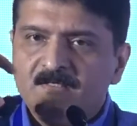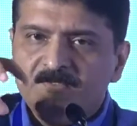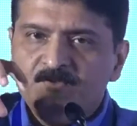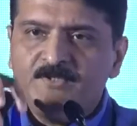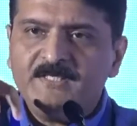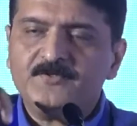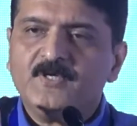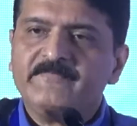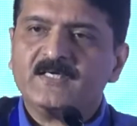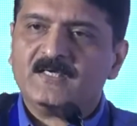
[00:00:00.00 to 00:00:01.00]
You need to
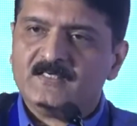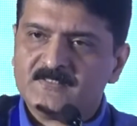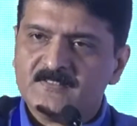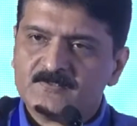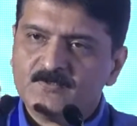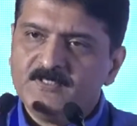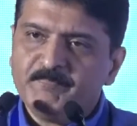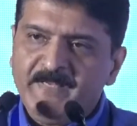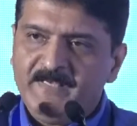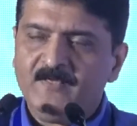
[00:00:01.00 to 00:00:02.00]
have a cluster. So
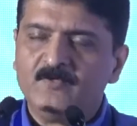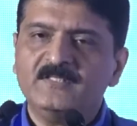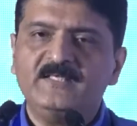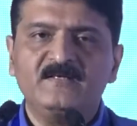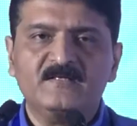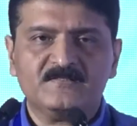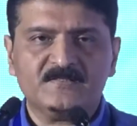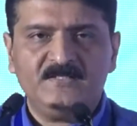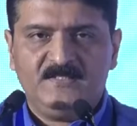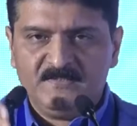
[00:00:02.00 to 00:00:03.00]
depending on the
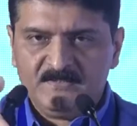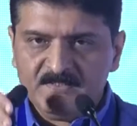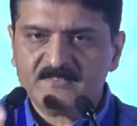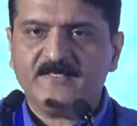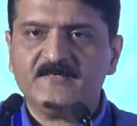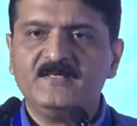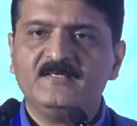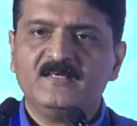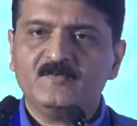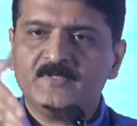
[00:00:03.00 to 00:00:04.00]
industry inside retail,